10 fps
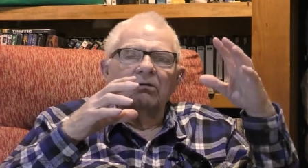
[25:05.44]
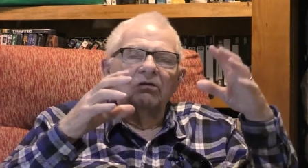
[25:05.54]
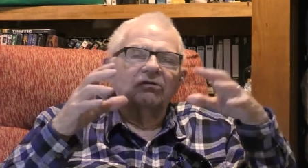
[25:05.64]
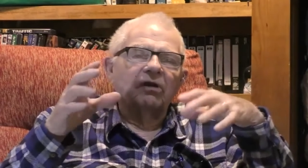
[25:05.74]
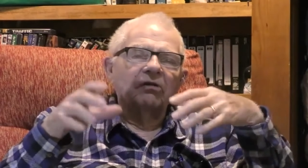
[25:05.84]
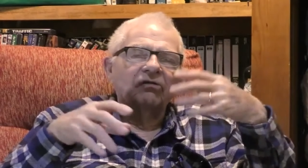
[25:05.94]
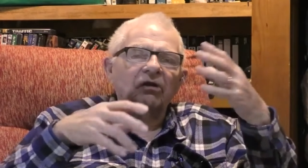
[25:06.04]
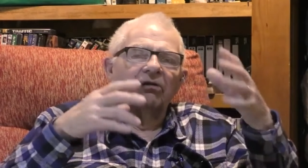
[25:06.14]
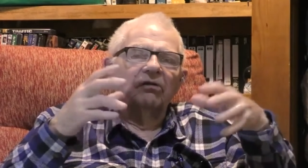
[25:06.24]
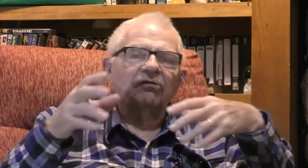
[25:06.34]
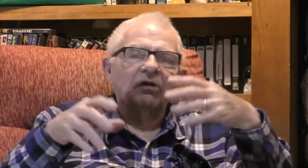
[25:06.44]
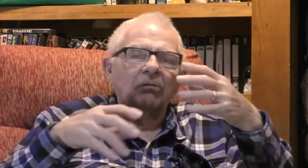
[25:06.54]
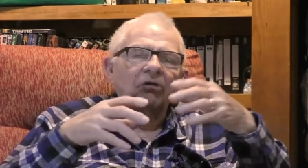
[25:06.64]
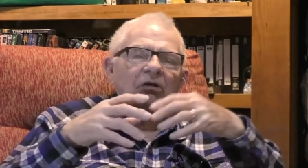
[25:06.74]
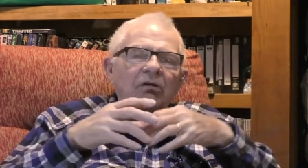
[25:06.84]
discussing this
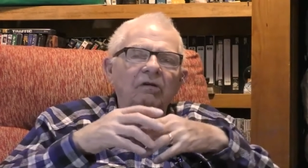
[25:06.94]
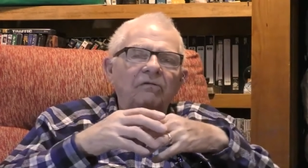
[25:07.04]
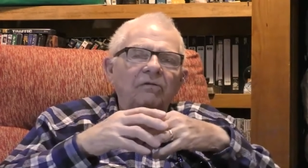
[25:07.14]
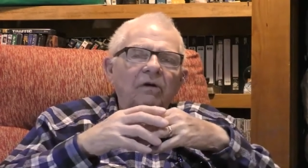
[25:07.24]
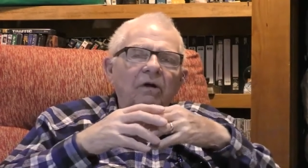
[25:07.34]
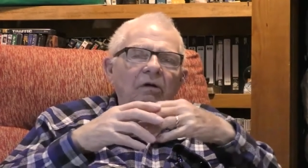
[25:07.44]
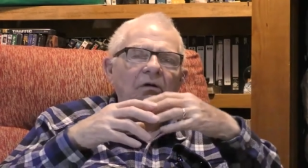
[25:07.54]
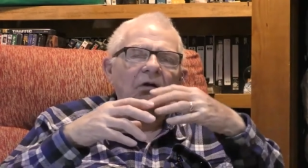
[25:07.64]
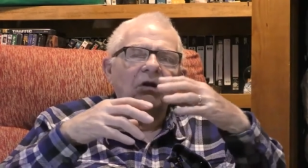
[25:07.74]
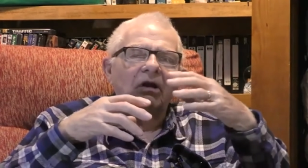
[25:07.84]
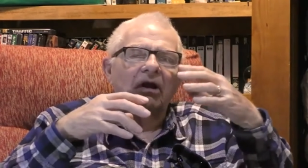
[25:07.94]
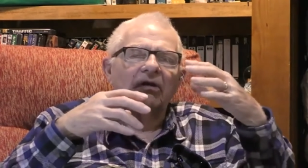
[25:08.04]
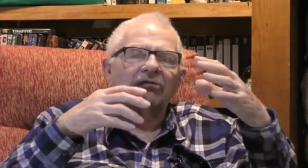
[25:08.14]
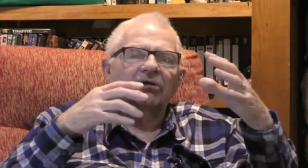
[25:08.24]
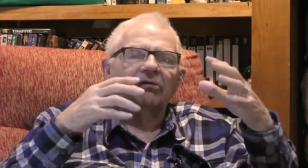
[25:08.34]
subject is very good
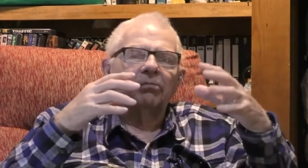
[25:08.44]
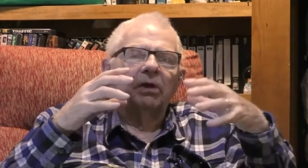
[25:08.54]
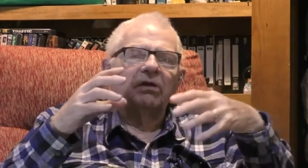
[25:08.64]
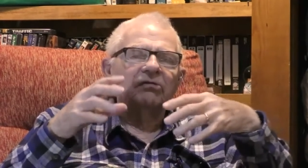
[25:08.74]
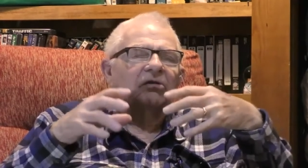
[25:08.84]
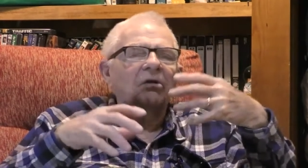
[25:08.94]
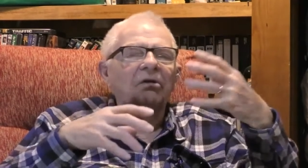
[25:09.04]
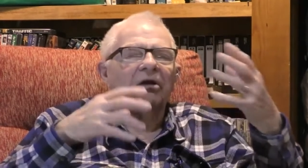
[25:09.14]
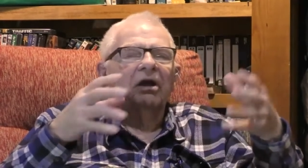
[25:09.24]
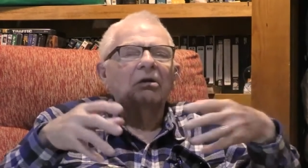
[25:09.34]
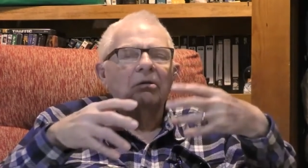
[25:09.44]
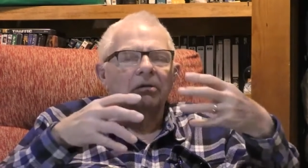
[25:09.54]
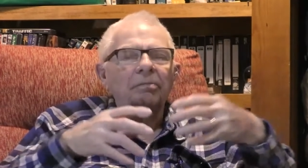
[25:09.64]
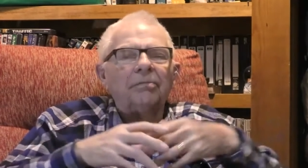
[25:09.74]
unless it's based on data.